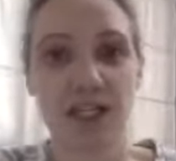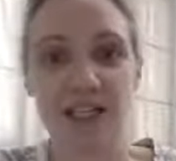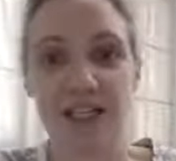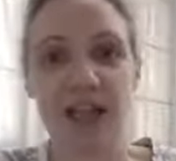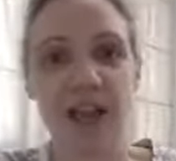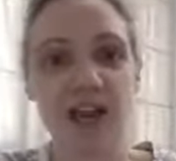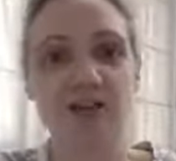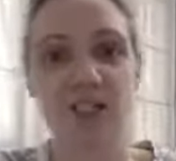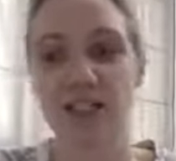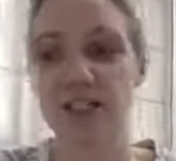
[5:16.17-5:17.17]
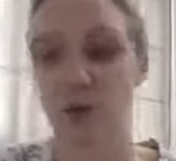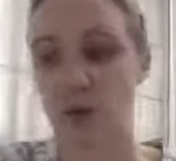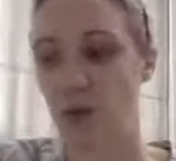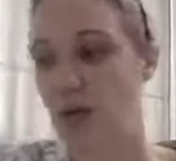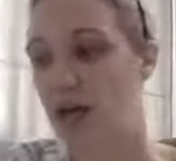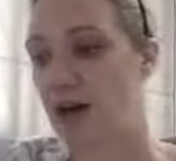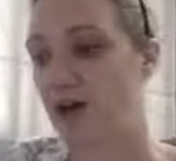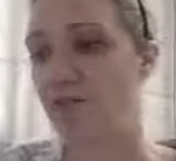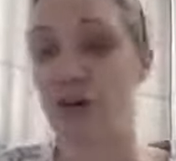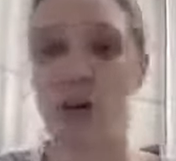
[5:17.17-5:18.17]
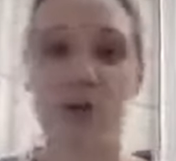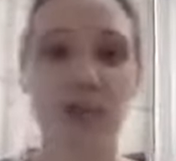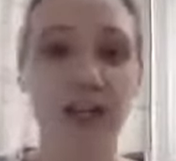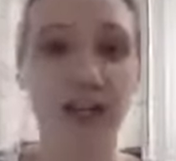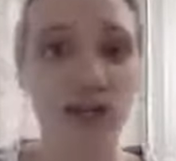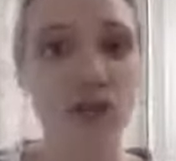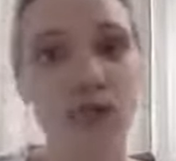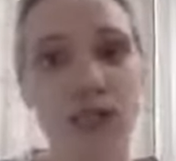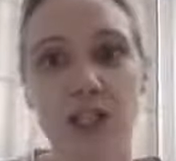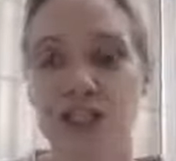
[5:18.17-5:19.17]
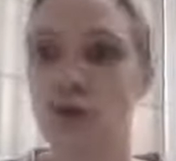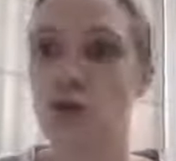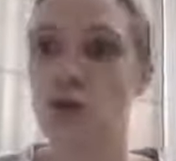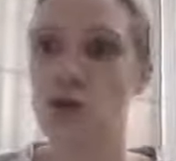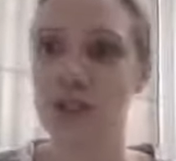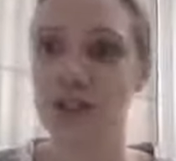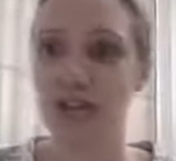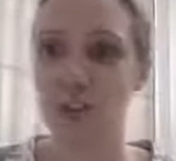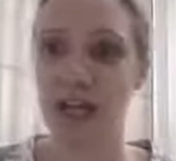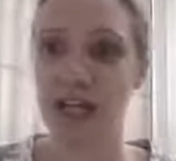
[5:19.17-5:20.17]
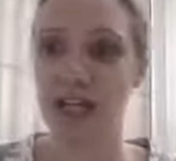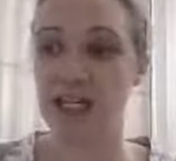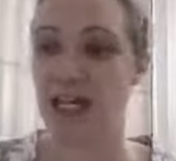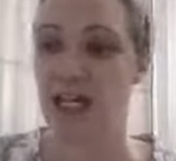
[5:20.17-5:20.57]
like areas where we have recurrent injuries or constant pain.